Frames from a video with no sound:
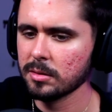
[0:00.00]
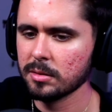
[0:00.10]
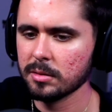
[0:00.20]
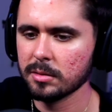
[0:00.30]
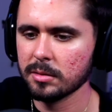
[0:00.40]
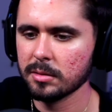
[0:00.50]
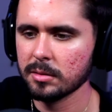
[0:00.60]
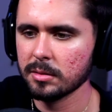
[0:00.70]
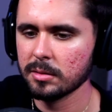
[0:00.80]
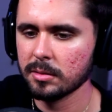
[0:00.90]

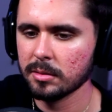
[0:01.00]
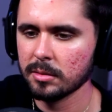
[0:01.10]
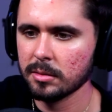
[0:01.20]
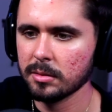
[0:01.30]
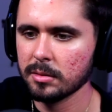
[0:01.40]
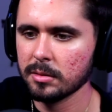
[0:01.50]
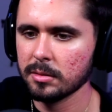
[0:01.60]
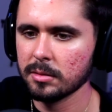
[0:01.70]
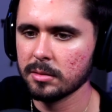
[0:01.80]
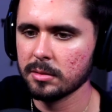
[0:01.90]

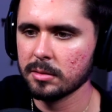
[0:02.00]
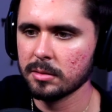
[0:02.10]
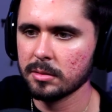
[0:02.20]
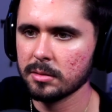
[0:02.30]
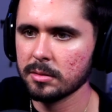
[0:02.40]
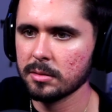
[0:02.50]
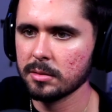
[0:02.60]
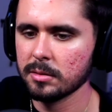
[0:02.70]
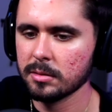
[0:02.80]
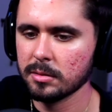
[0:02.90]

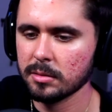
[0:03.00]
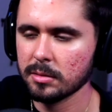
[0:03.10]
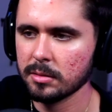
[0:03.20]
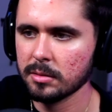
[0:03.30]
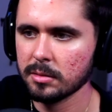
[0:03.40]
(no one is talking)